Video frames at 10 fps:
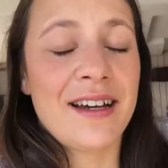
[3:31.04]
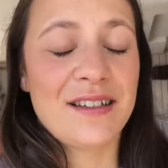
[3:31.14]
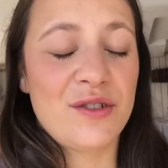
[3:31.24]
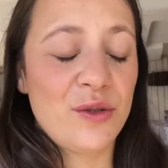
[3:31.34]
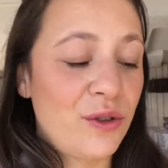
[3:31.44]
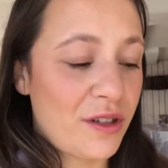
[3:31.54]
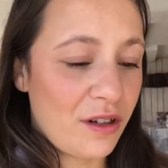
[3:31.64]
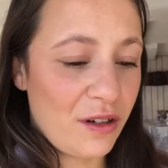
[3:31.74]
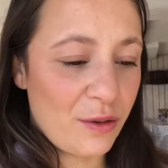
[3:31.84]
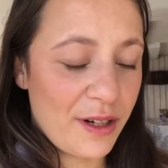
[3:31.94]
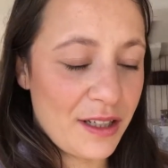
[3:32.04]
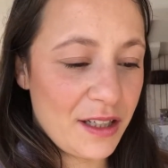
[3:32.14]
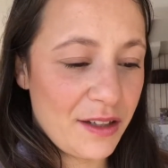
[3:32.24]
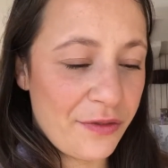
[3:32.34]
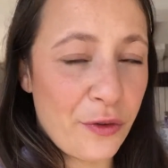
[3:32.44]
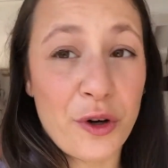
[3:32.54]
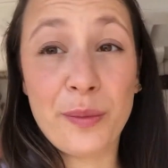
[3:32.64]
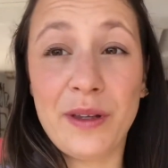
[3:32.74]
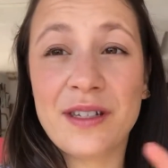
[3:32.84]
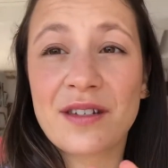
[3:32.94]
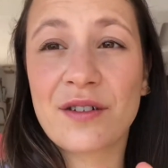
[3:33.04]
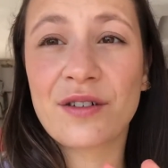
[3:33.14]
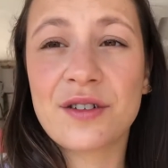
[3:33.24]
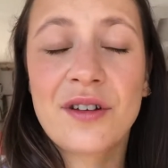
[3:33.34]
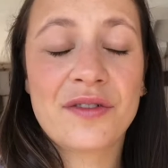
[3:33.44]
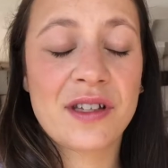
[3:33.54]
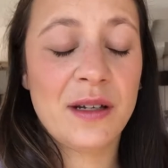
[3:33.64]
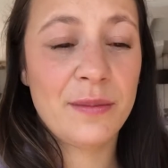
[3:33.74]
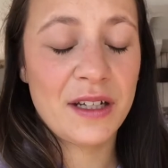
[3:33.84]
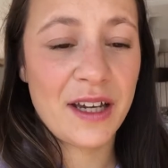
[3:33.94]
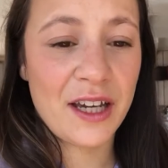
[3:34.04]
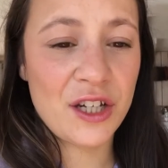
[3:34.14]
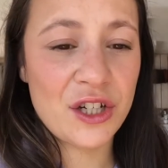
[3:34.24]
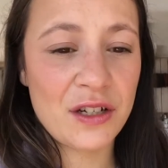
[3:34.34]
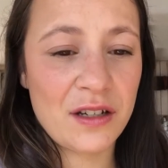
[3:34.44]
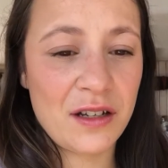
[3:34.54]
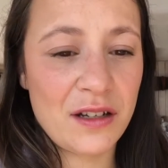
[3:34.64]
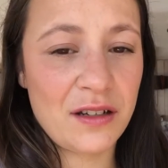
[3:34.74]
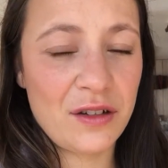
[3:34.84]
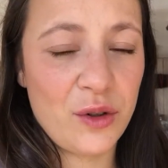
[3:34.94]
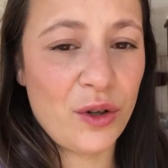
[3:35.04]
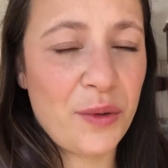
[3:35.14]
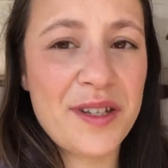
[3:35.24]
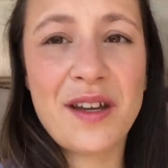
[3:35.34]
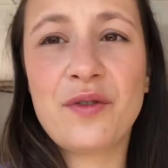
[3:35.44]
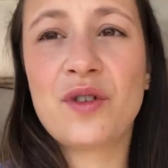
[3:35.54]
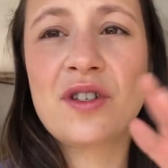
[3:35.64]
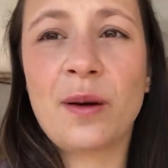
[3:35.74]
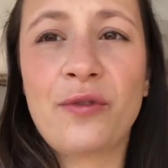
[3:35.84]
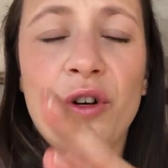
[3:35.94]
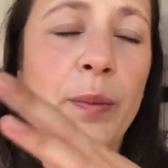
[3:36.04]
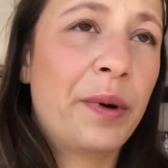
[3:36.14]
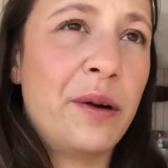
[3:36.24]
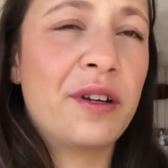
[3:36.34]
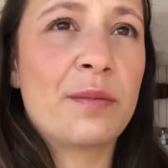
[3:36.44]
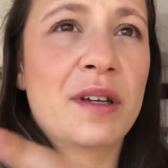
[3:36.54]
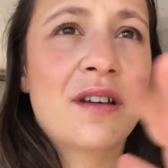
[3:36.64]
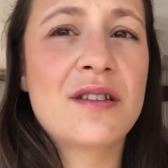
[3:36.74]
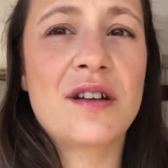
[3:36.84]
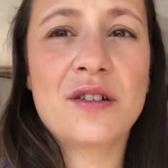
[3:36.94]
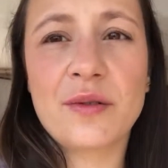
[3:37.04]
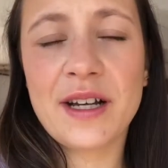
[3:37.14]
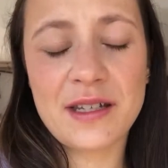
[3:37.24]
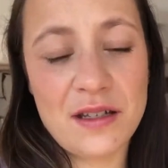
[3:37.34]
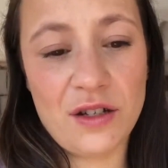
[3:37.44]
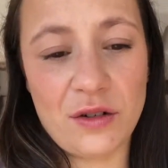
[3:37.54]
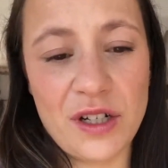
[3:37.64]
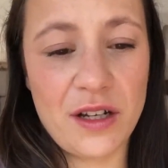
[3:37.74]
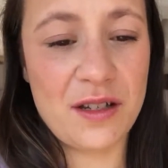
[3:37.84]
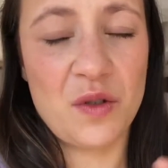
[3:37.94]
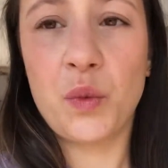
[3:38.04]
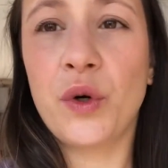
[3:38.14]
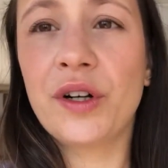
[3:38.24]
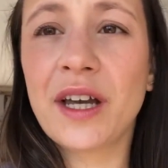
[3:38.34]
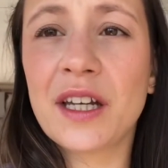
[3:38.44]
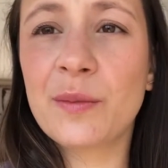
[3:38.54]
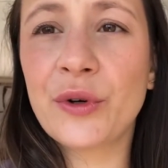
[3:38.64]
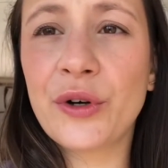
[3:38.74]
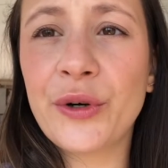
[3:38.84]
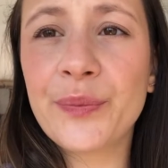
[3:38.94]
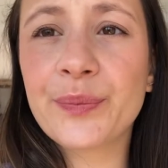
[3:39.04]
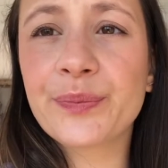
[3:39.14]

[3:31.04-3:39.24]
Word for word: I took already 4 blisters of sleep medication, and you always have to stop for a period because otherwise it doesn't work anymore.